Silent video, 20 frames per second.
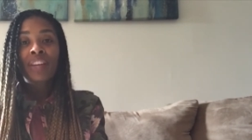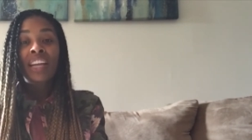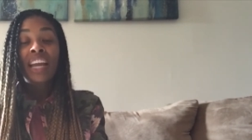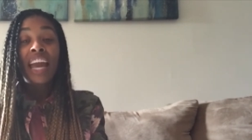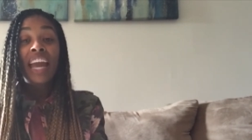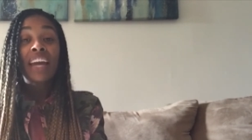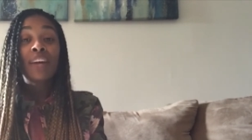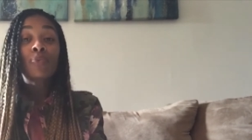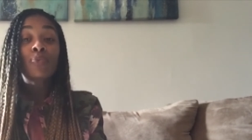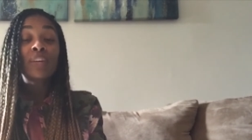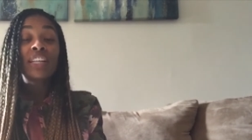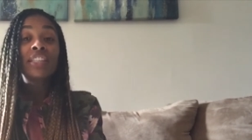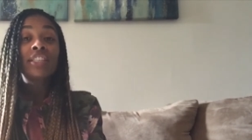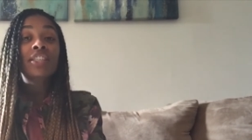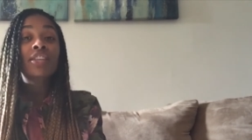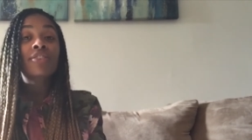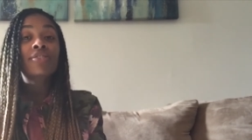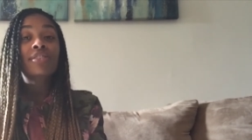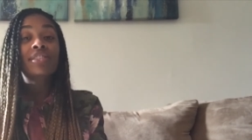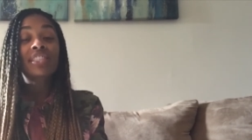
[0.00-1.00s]
And
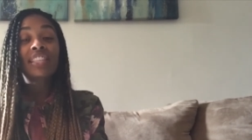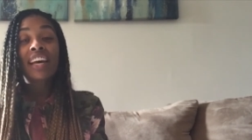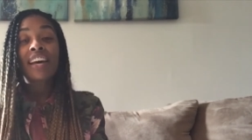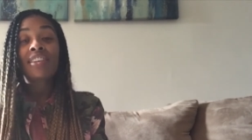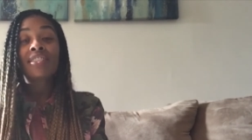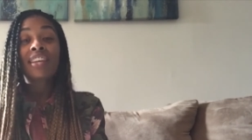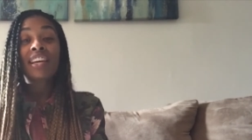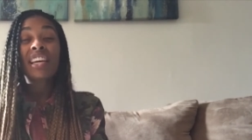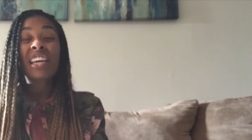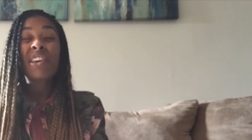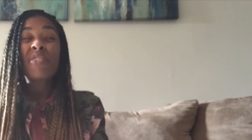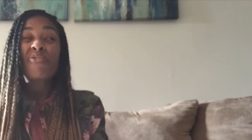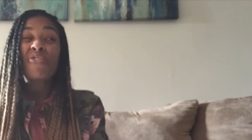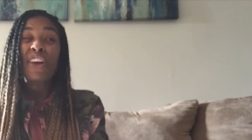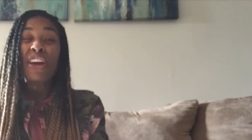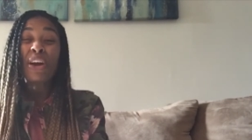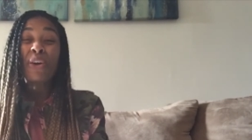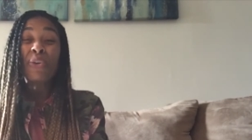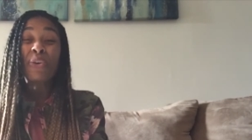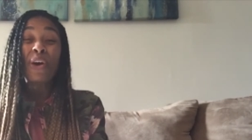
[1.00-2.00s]
research says that he
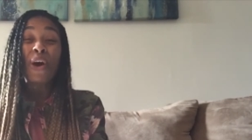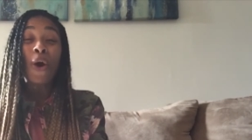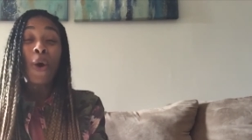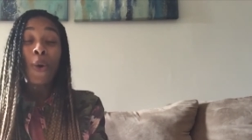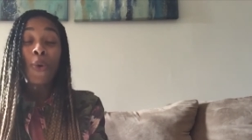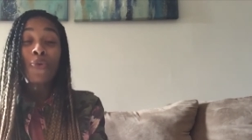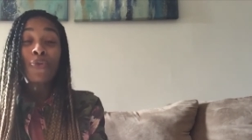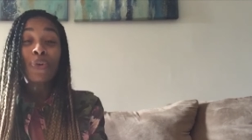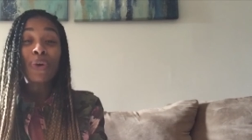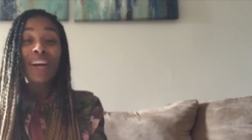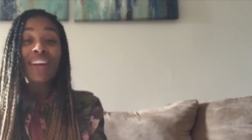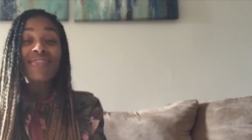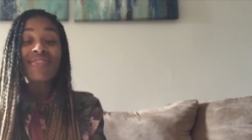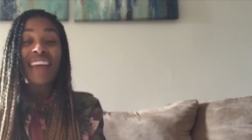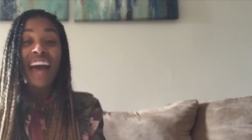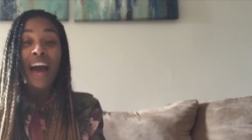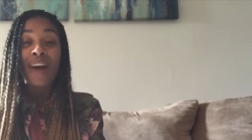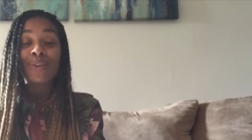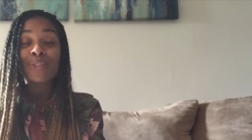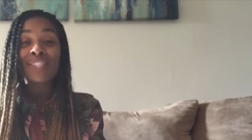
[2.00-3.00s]
failed over
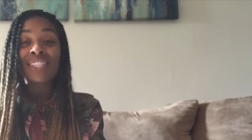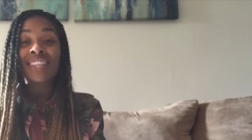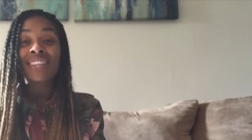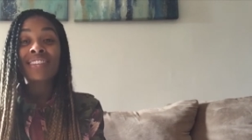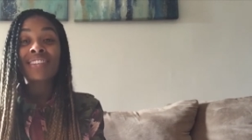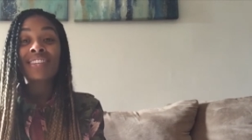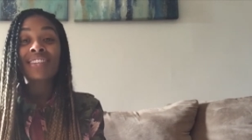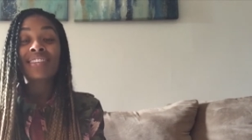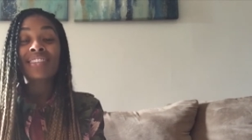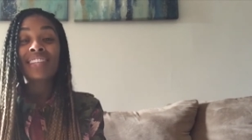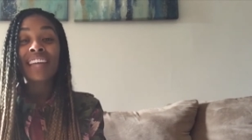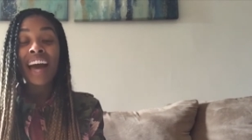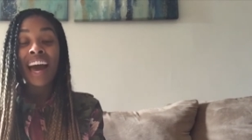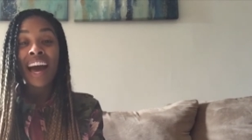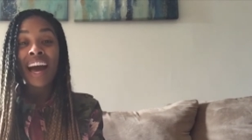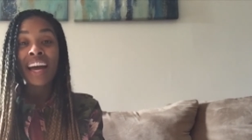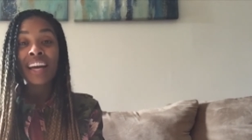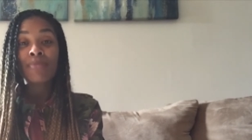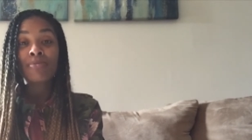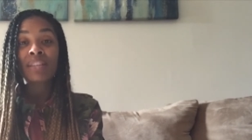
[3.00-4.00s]
1,000
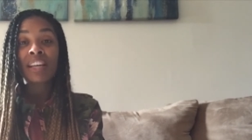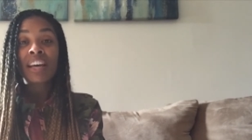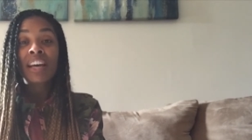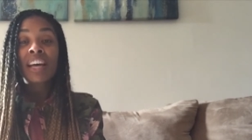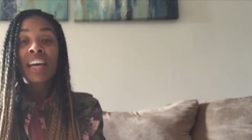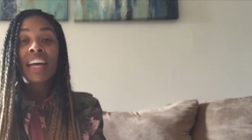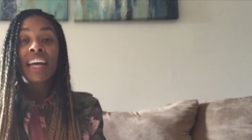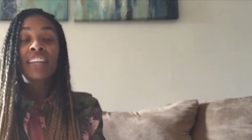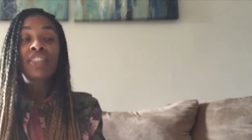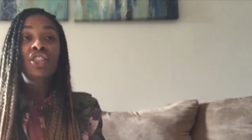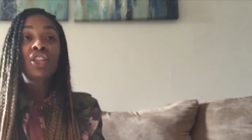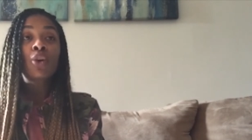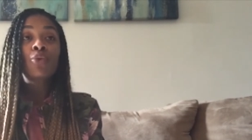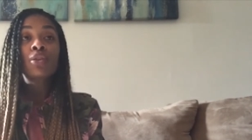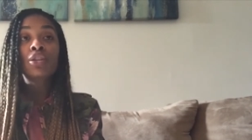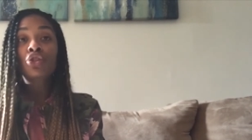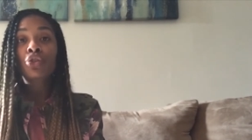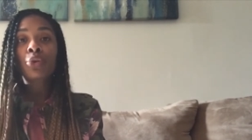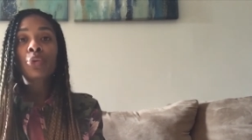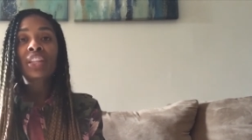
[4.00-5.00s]
times. And so the
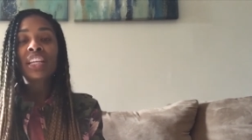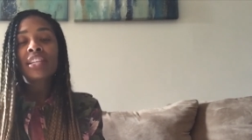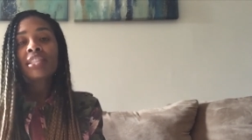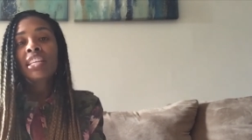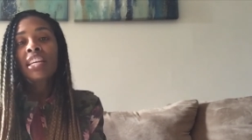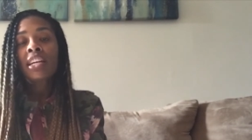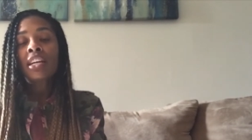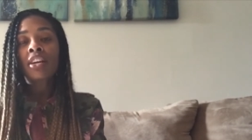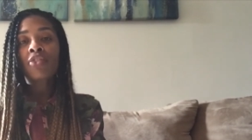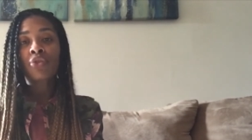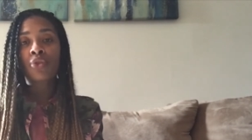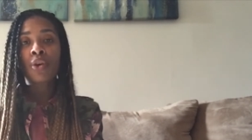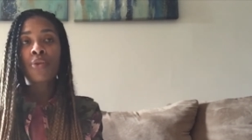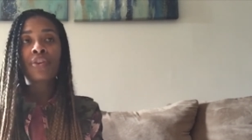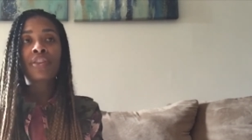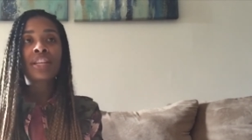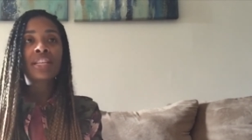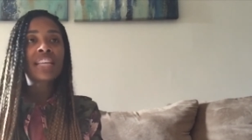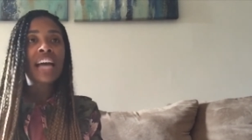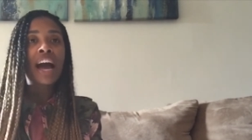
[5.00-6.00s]
truth is, he could have thrown in
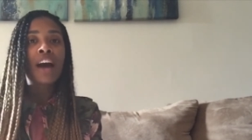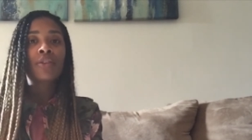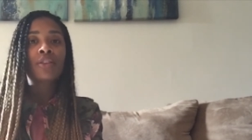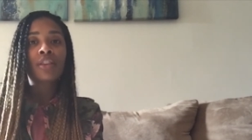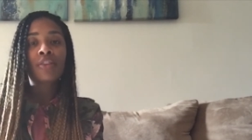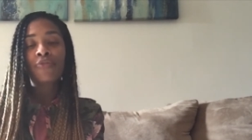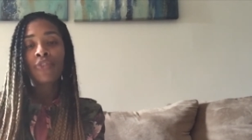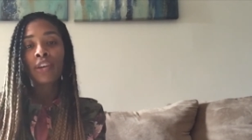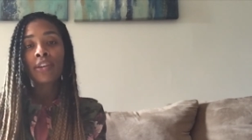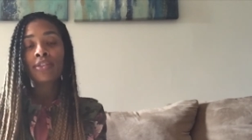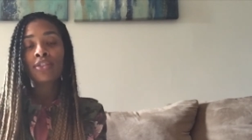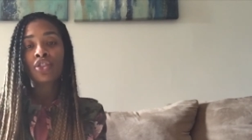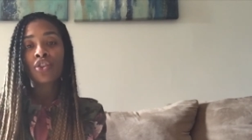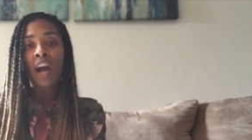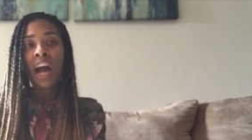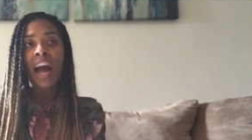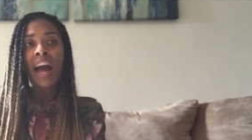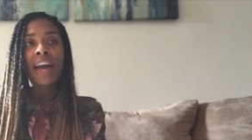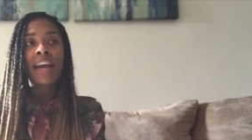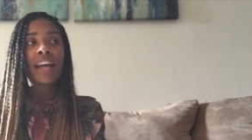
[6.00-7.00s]
the towel at the first
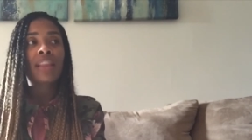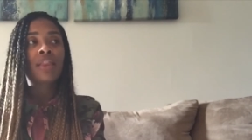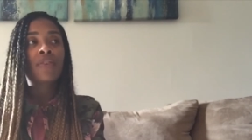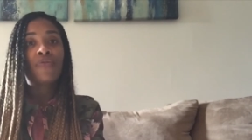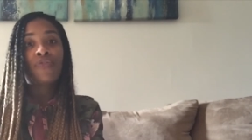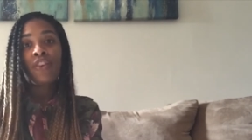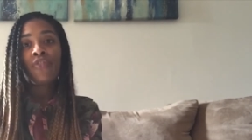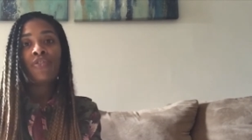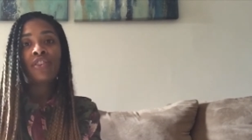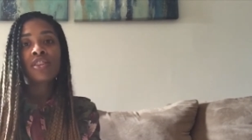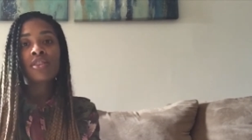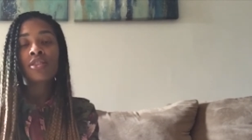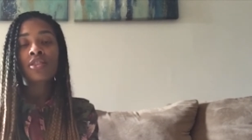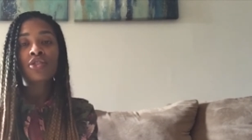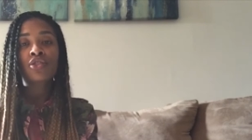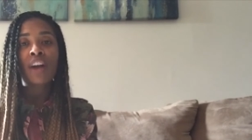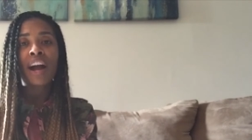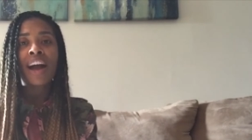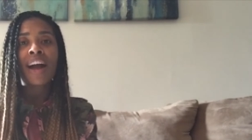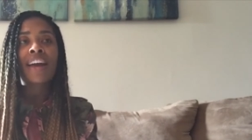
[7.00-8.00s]
try, at the 50th
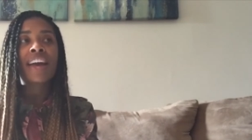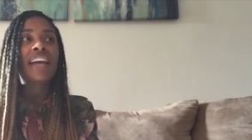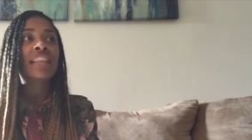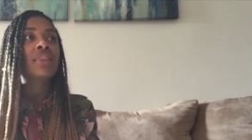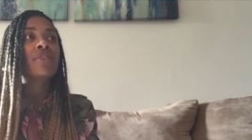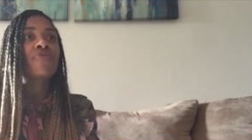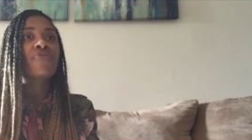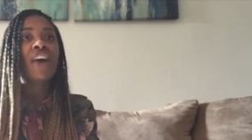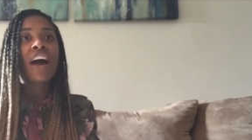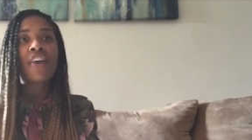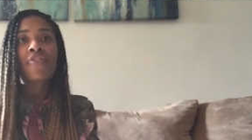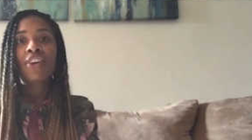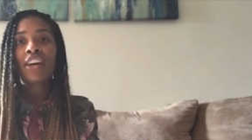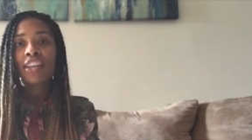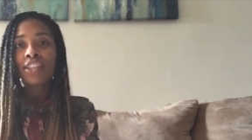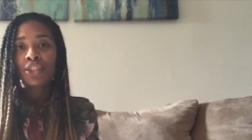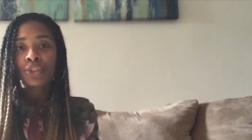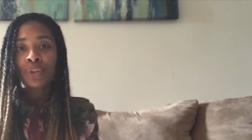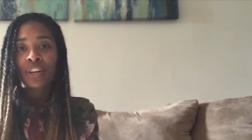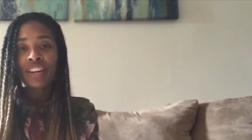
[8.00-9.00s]
try, at the
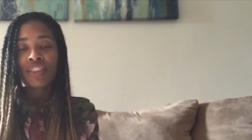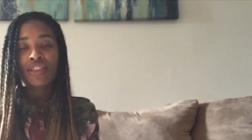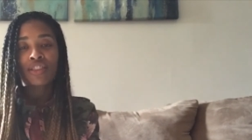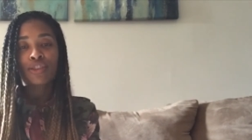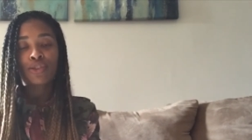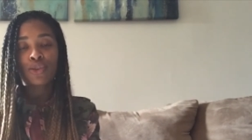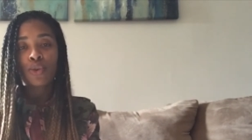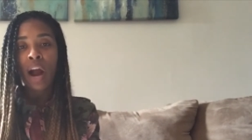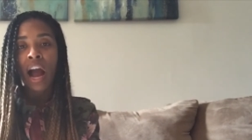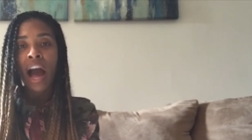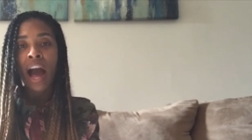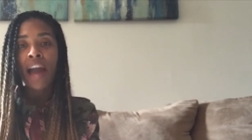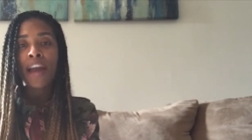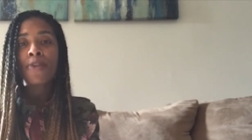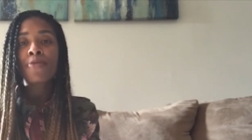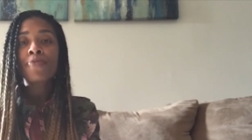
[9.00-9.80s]
500th try.